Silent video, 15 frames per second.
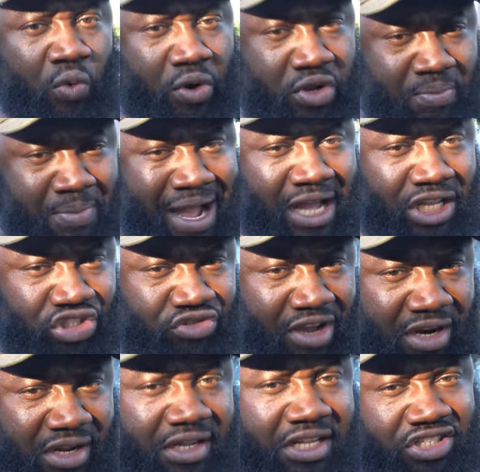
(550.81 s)
When you buy a
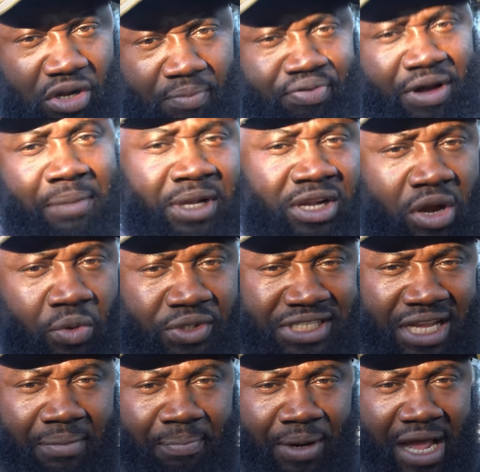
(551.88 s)
trailer, it's gonna probably come with
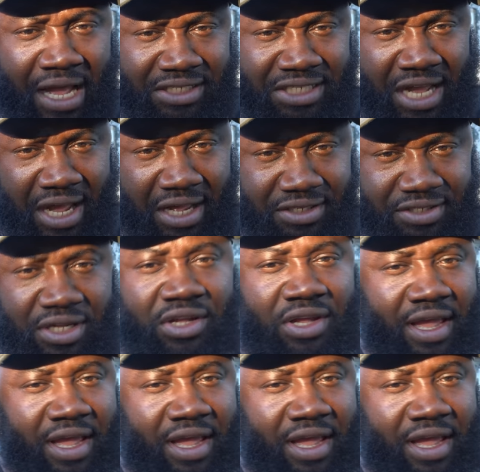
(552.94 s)
10 ply tires.